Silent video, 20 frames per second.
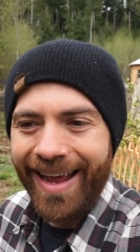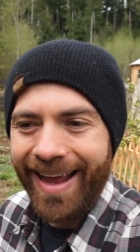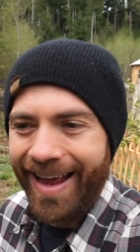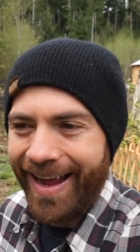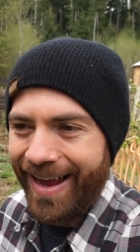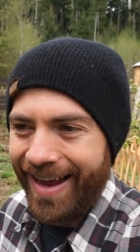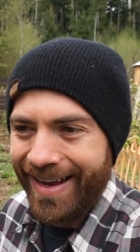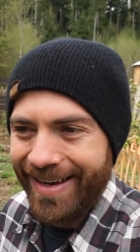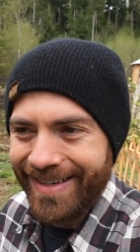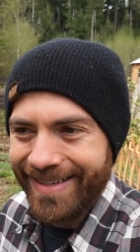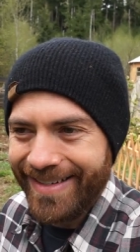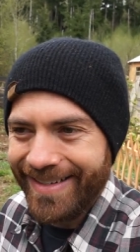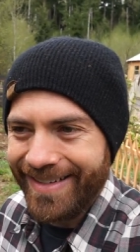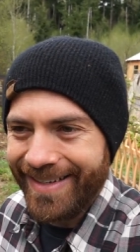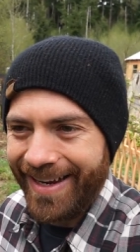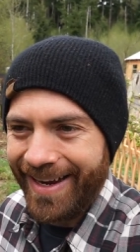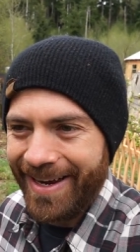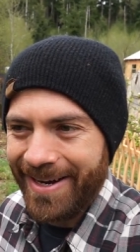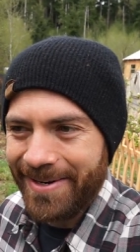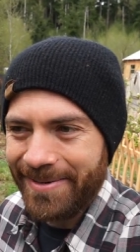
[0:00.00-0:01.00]
and
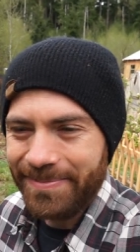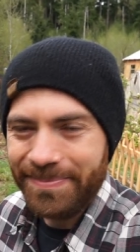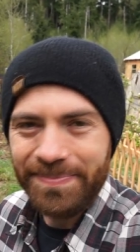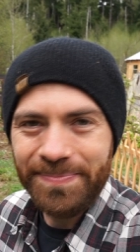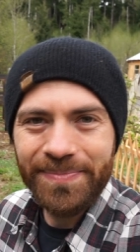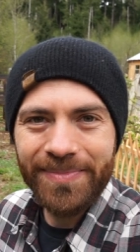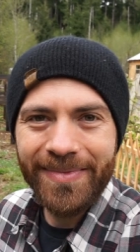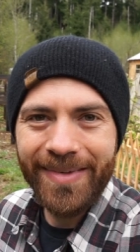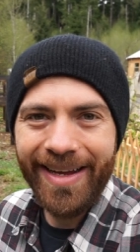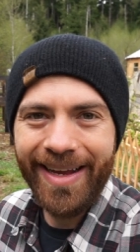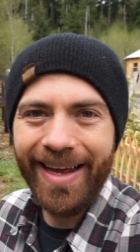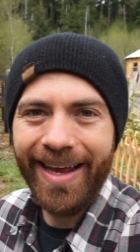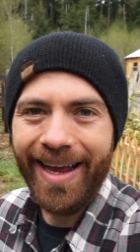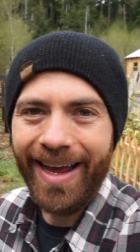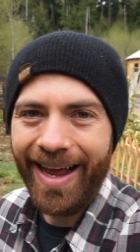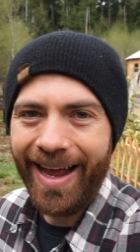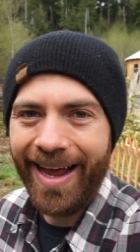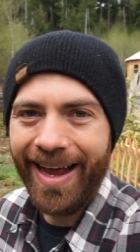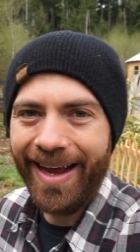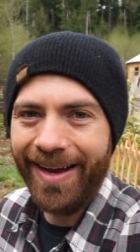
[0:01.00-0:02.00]
um,
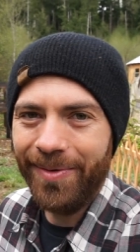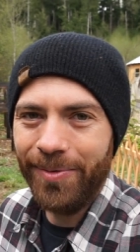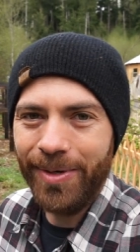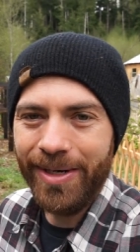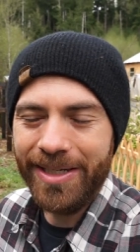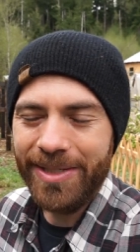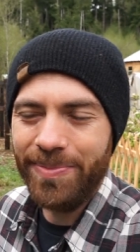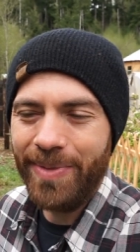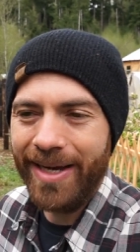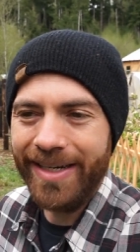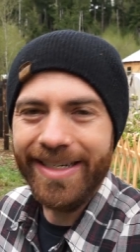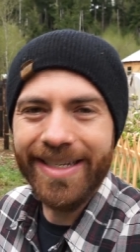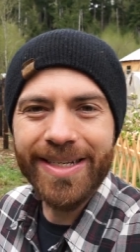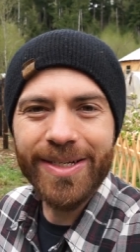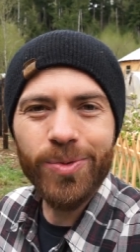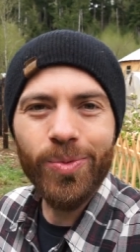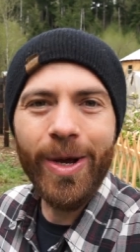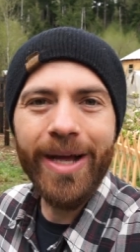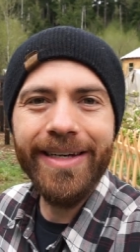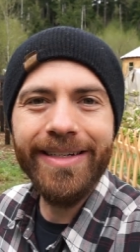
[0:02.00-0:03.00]
I would expect in
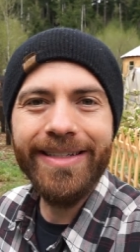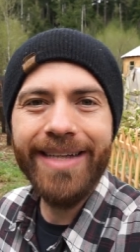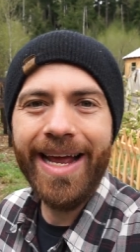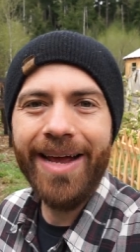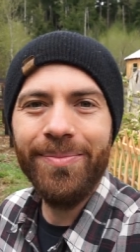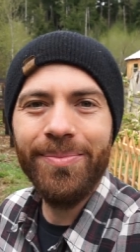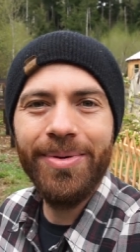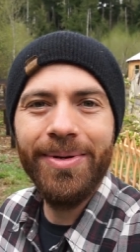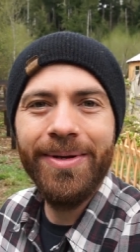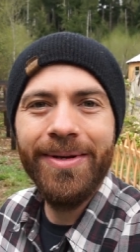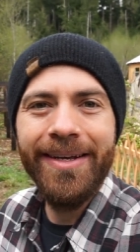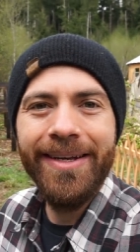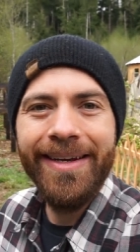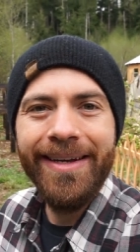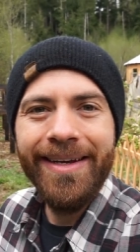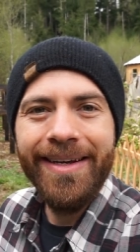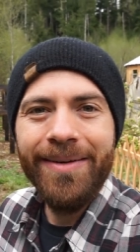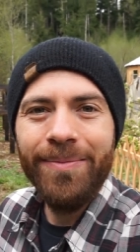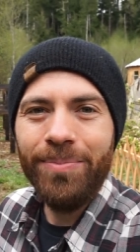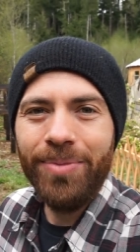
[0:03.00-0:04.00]
this wet, damp
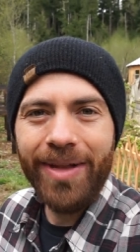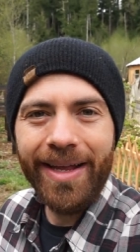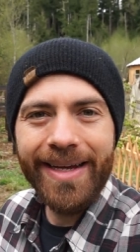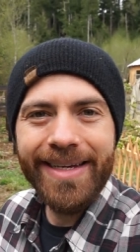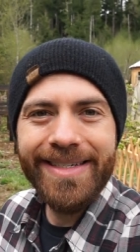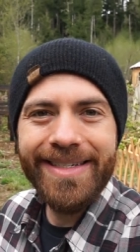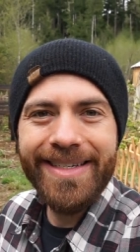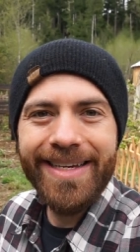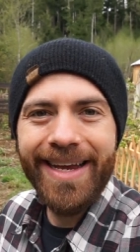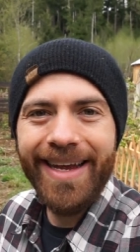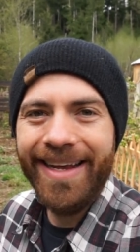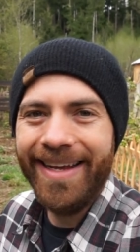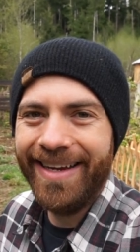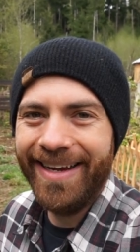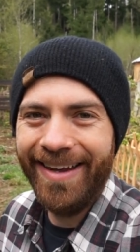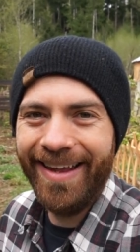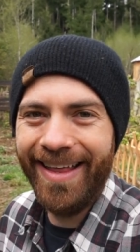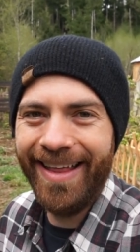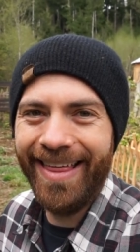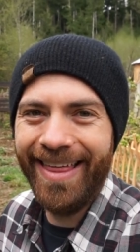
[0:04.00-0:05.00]
place
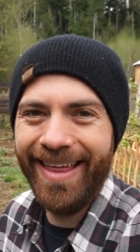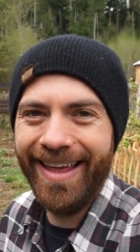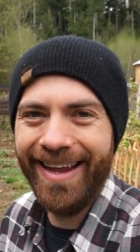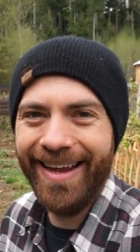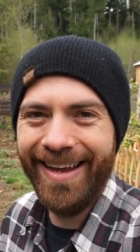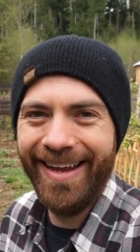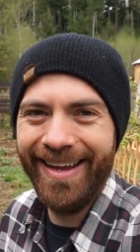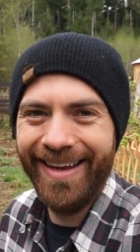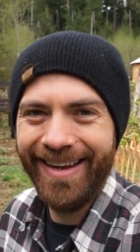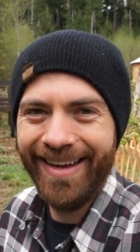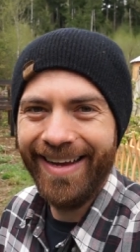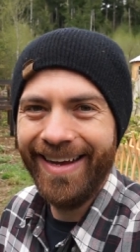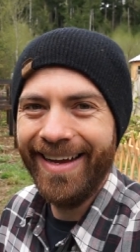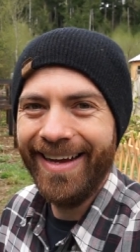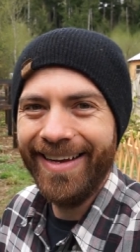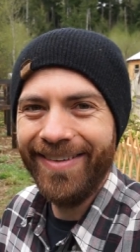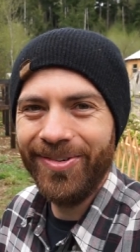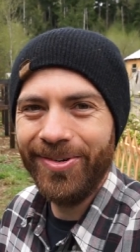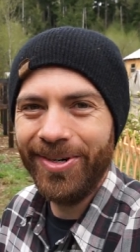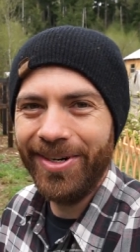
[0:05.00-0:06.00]

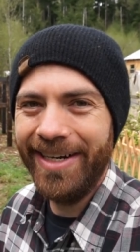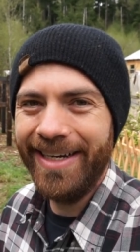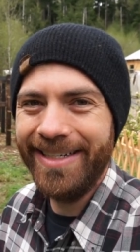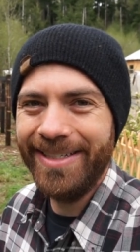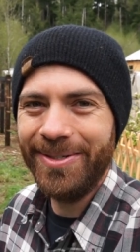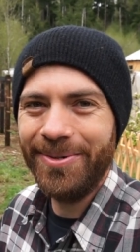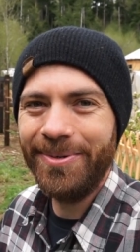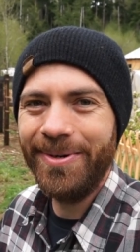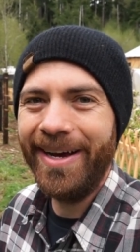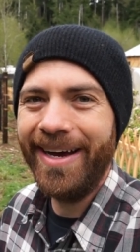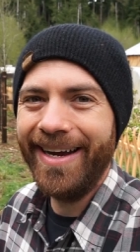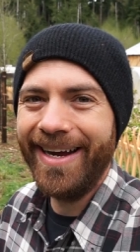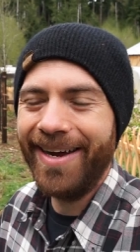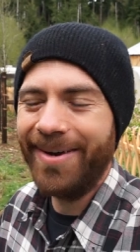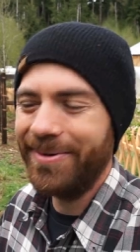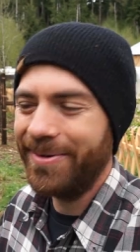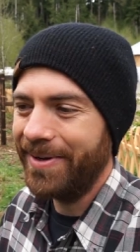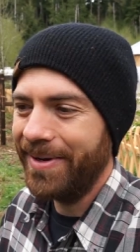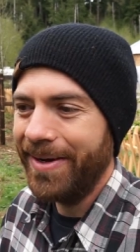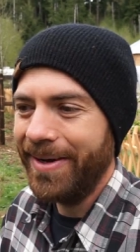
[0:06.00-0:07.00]
for it to rot
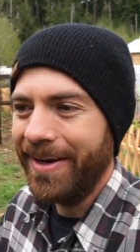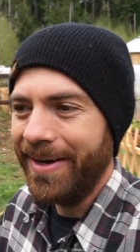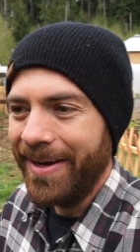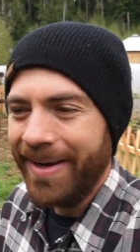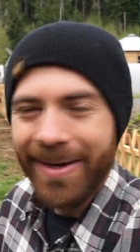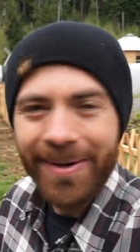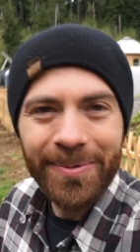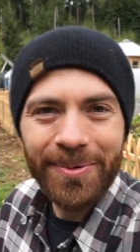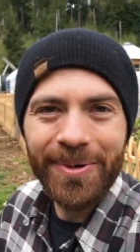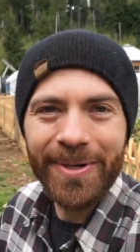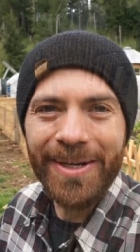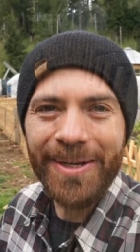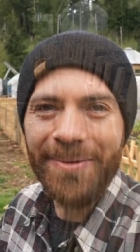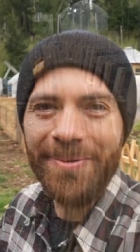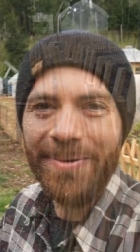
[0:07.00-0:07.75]
out really